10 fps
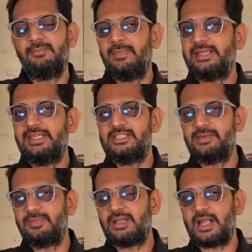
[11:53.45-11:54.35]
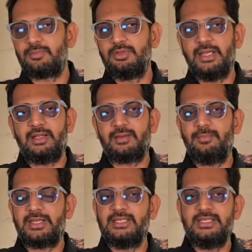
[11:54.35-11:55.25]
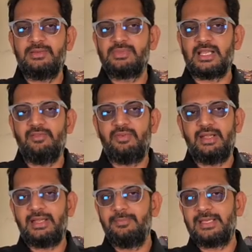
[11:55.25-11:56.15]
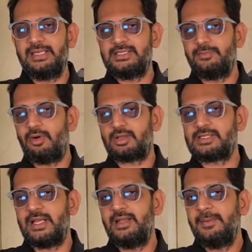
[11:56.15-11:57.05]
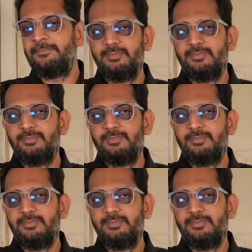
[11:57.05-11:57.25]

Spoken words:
magnesium carbonate, magnesium sulfate and magnesium oxide.